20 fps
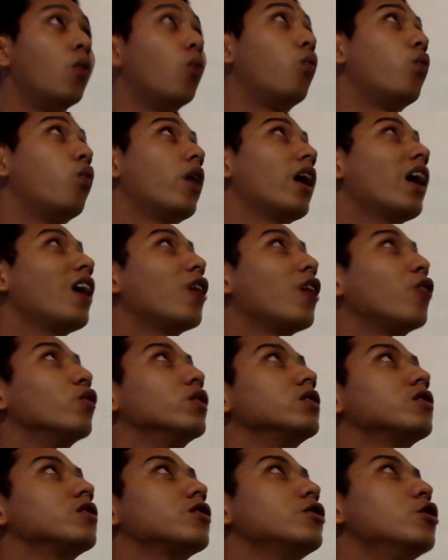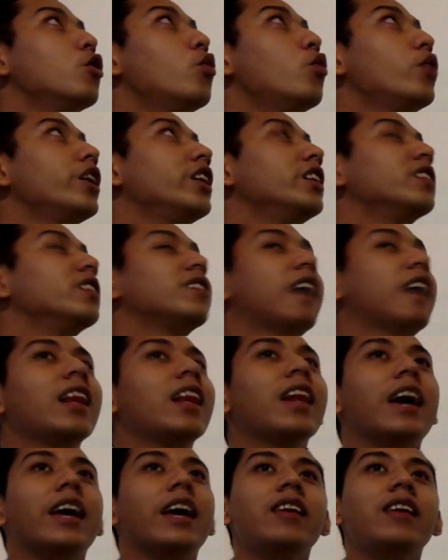Wow, it's snowing in
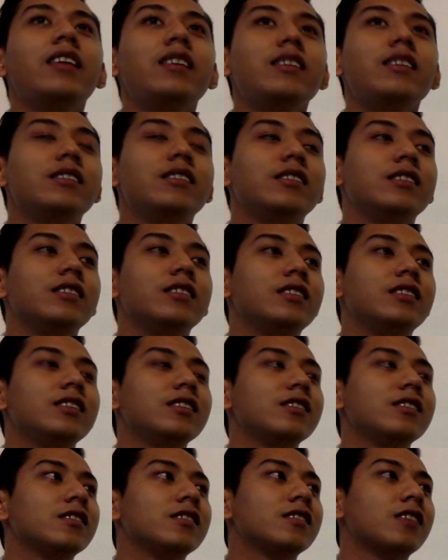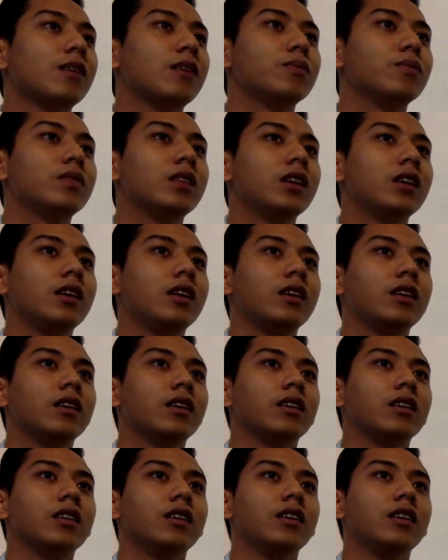Thailand. This is something
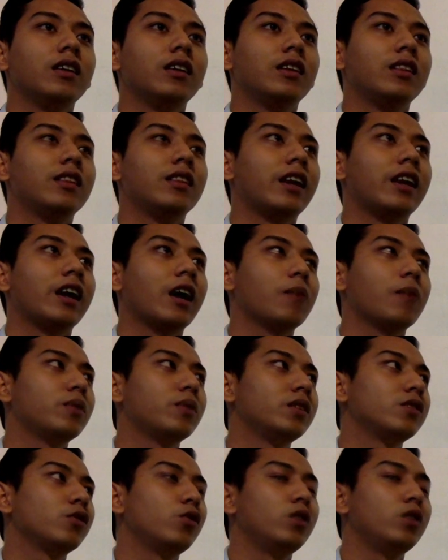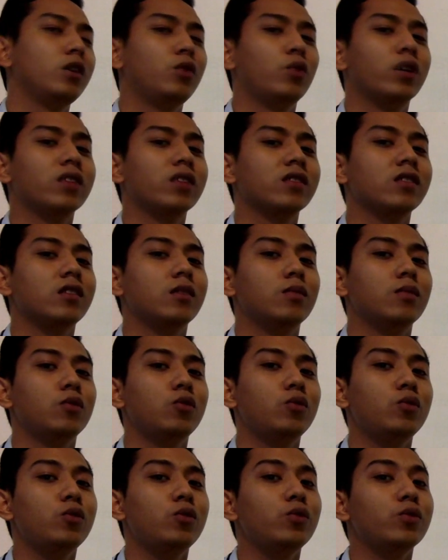that happens only once in a
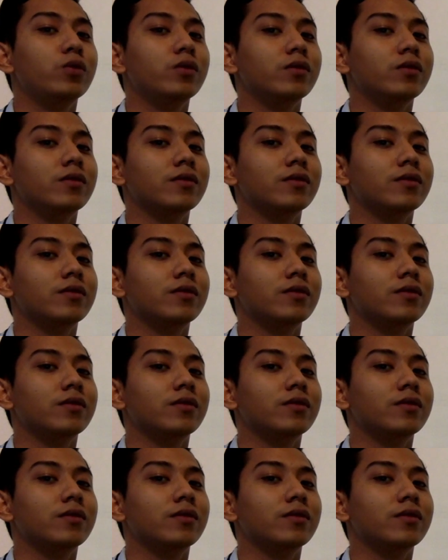blue moon.